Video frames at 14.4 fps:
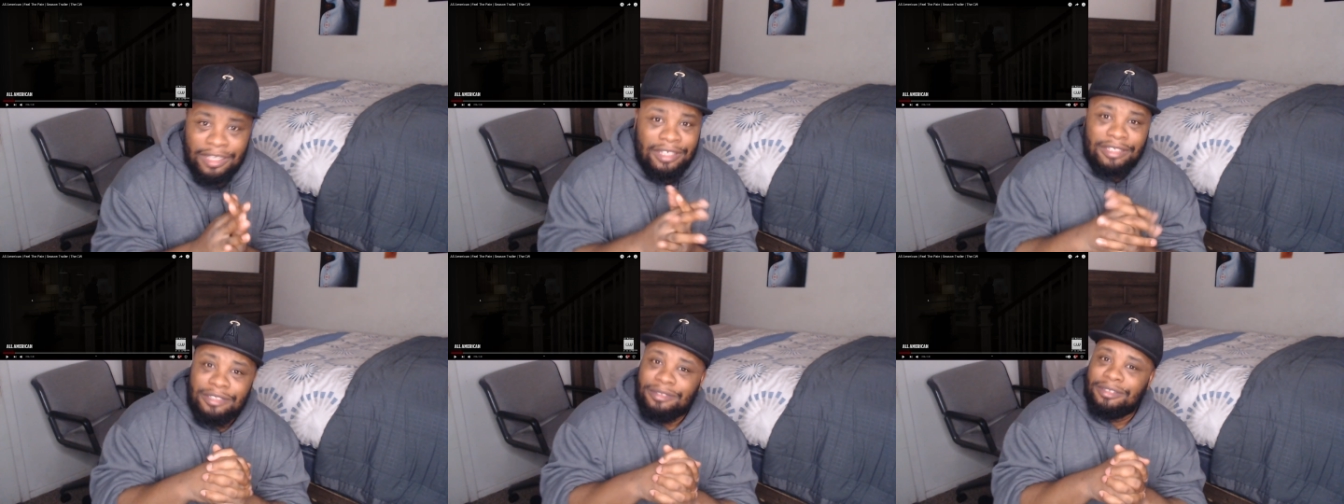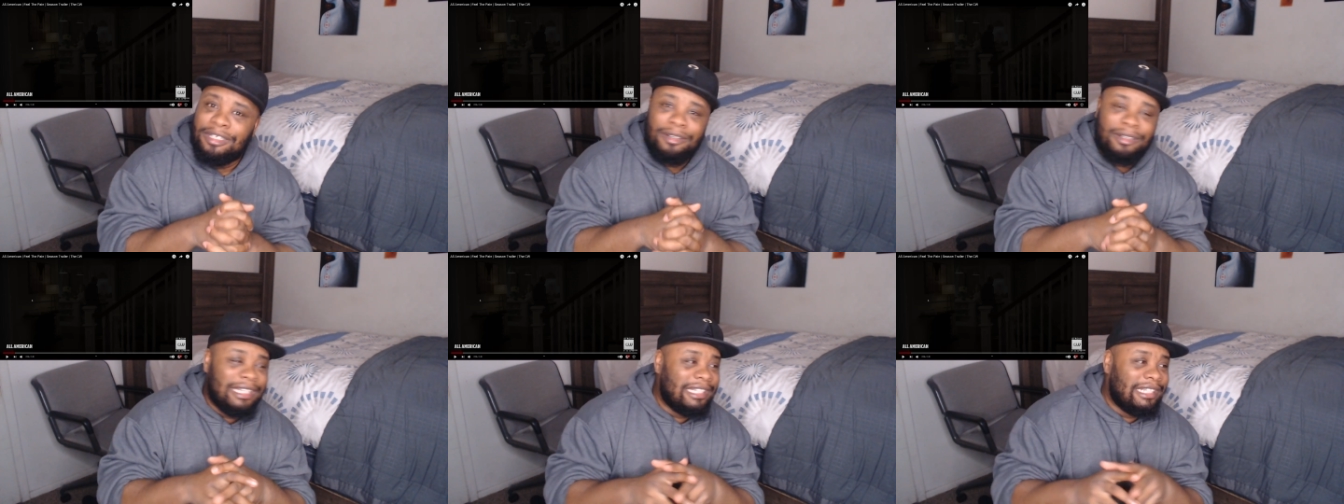you
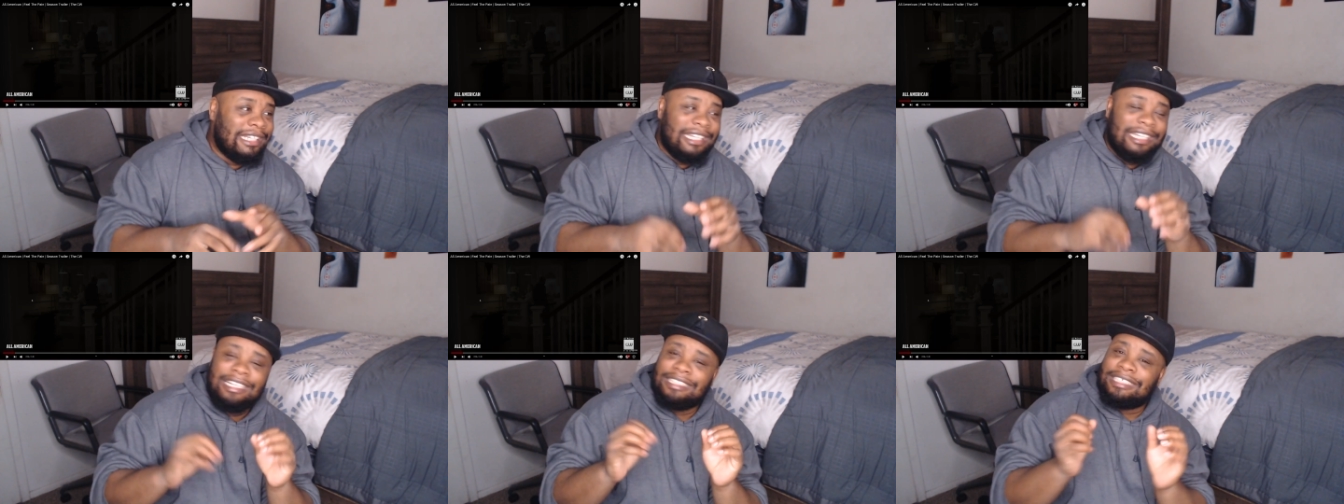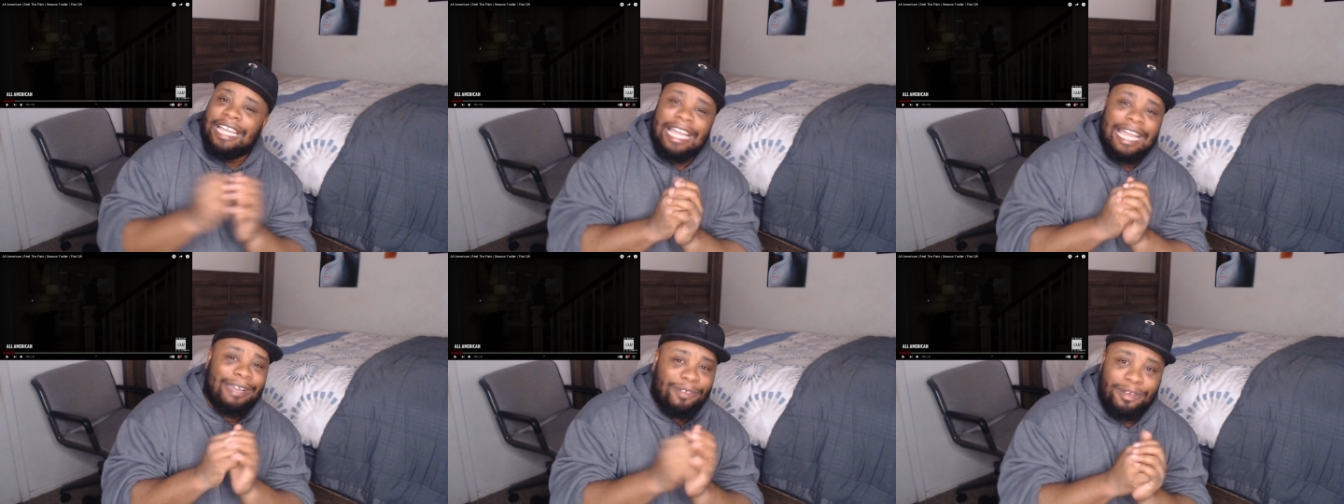know, he, he needs to
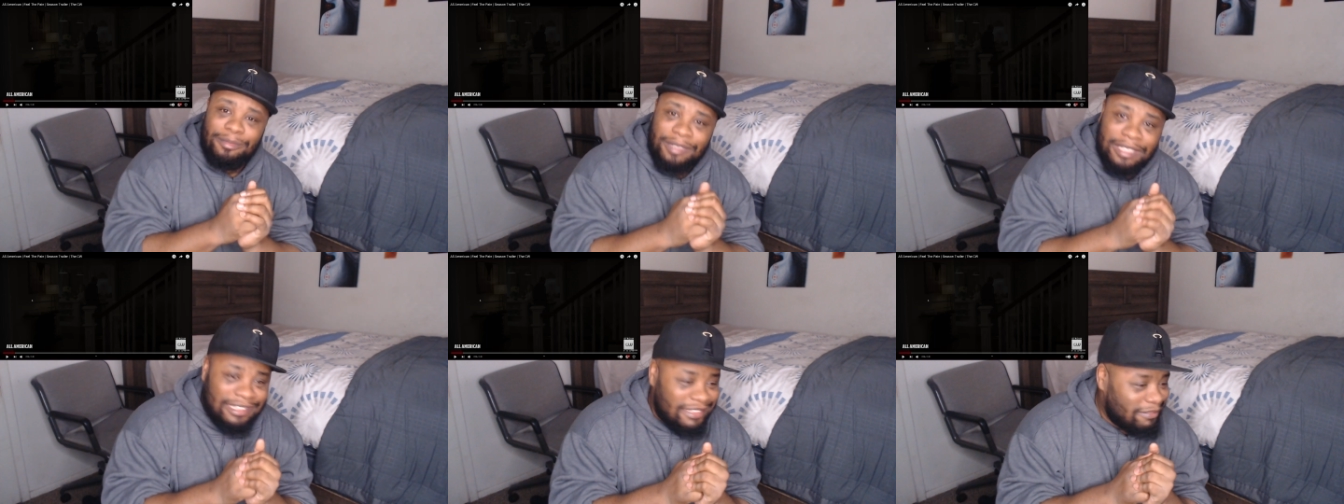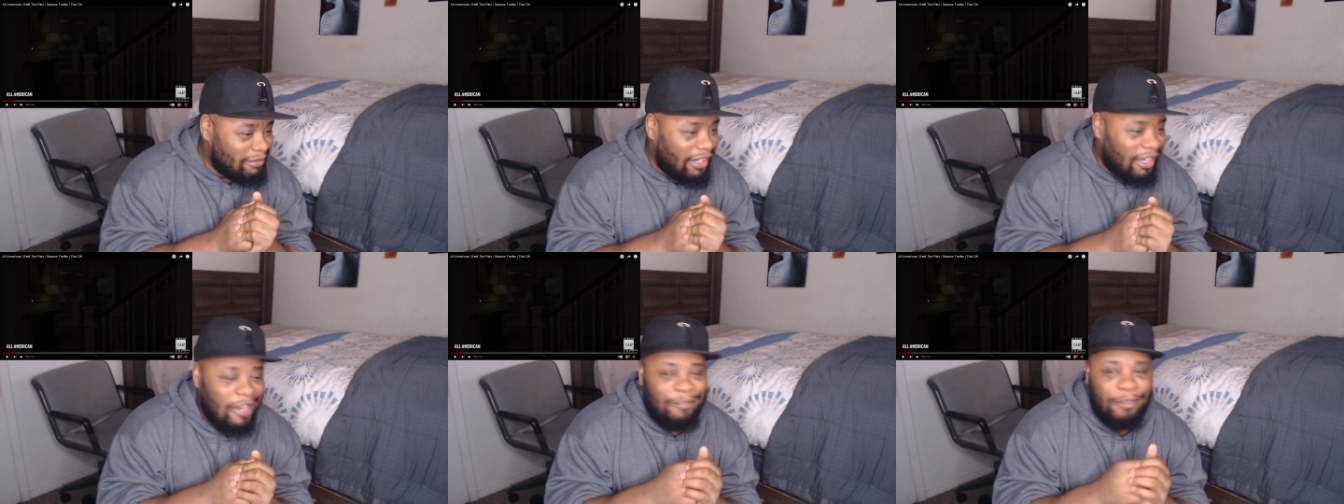have her his
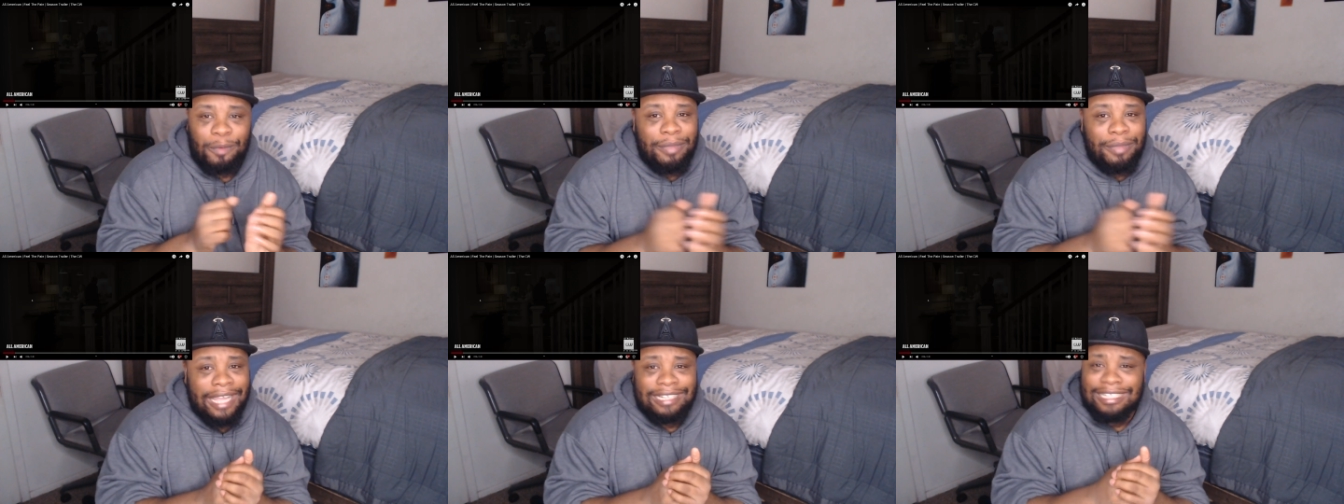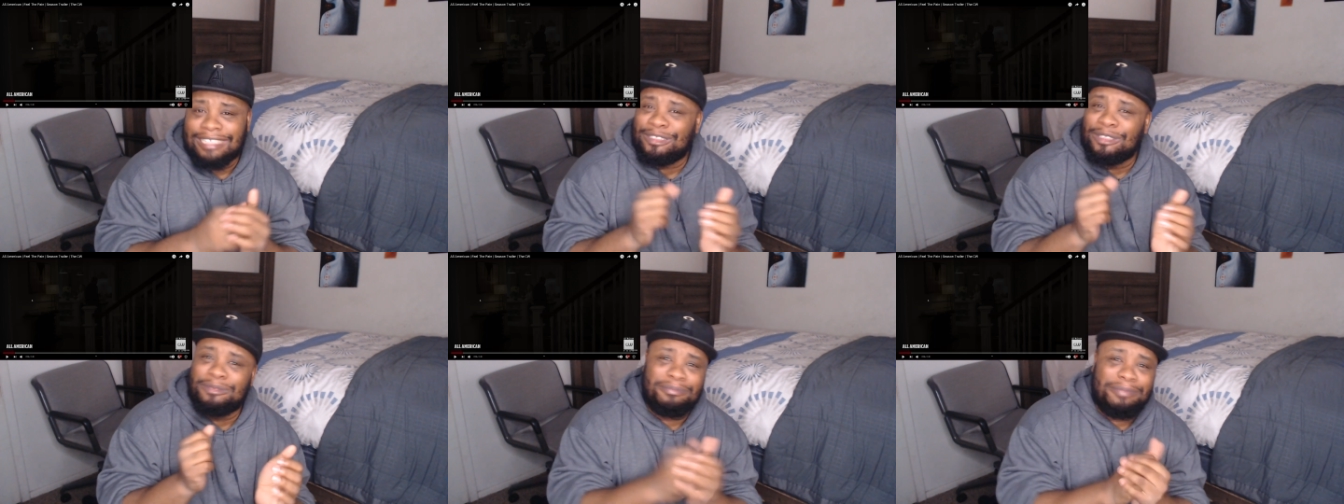have her back, that's
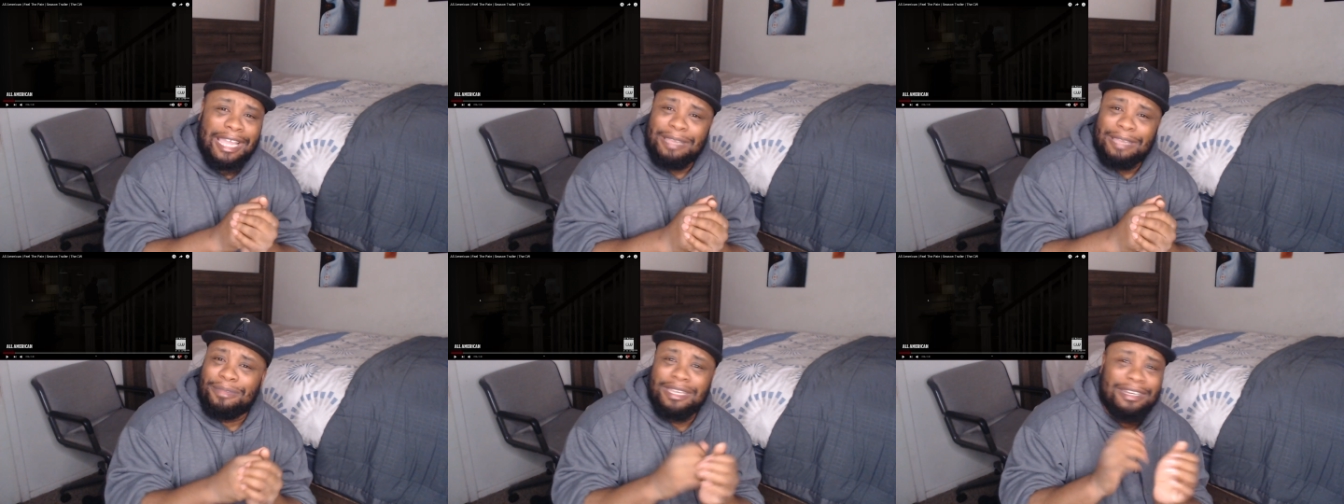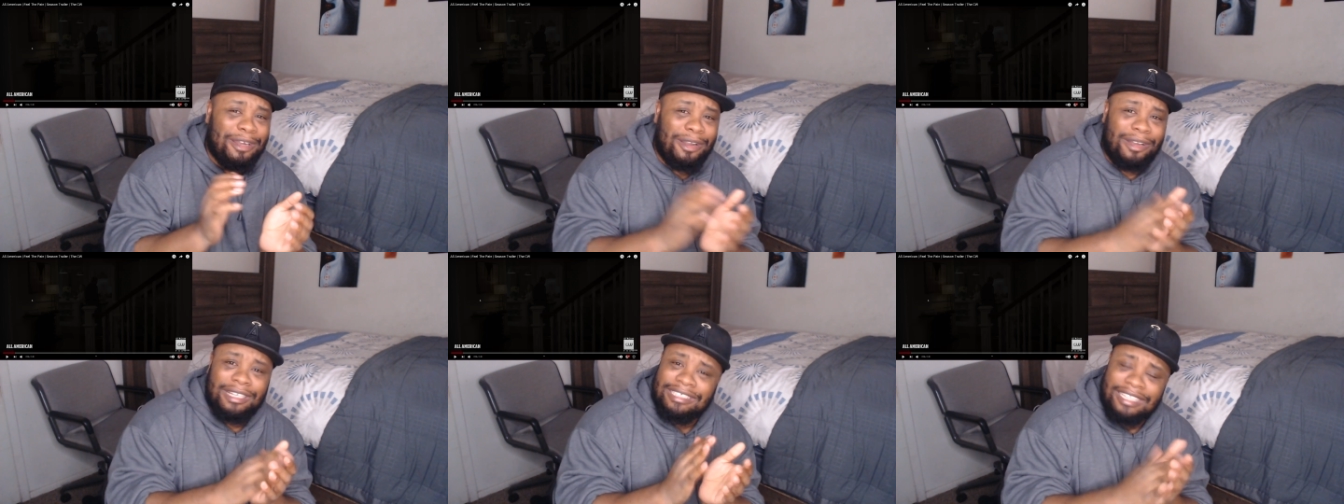her baby, and
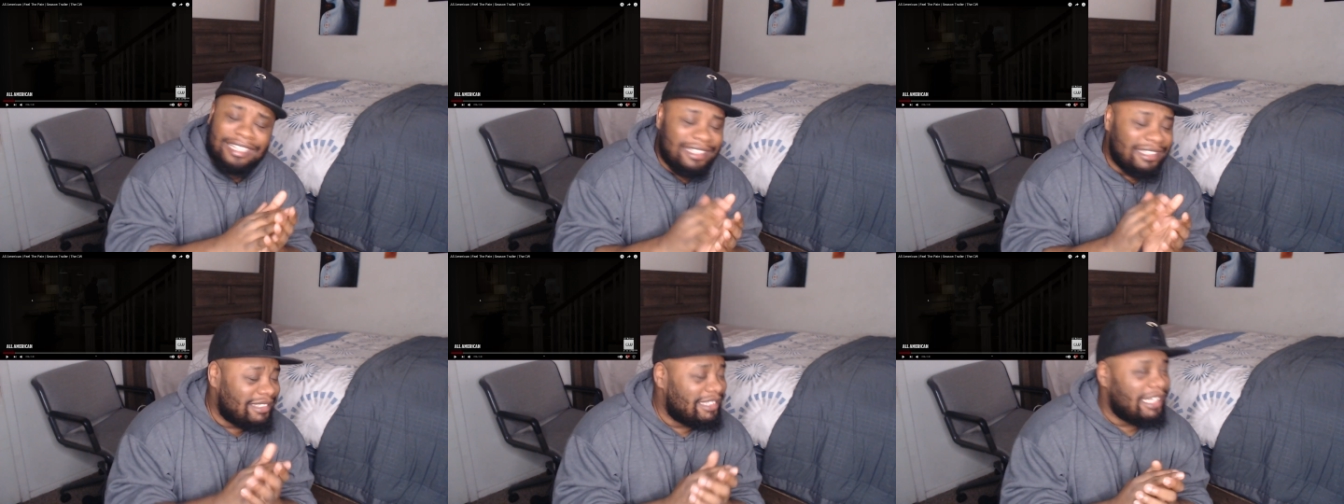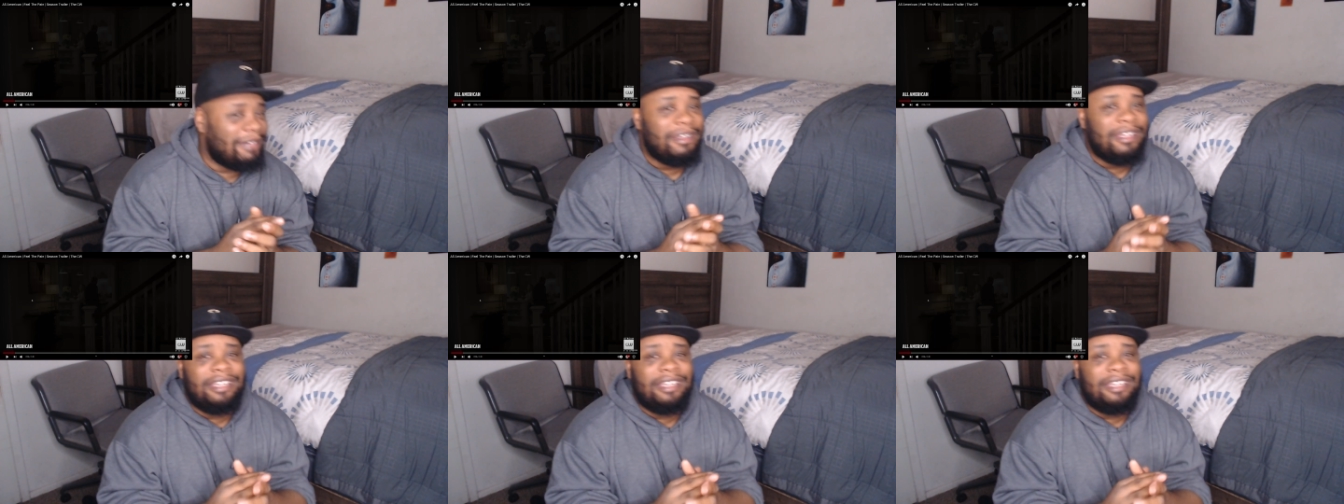all this other stuff.